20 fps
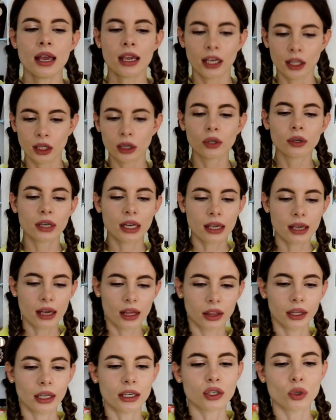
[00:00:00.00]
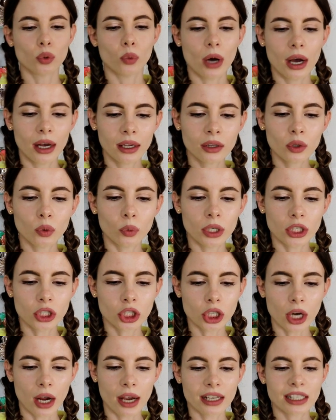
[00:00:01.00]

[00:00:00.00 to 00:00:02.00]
including this one, which I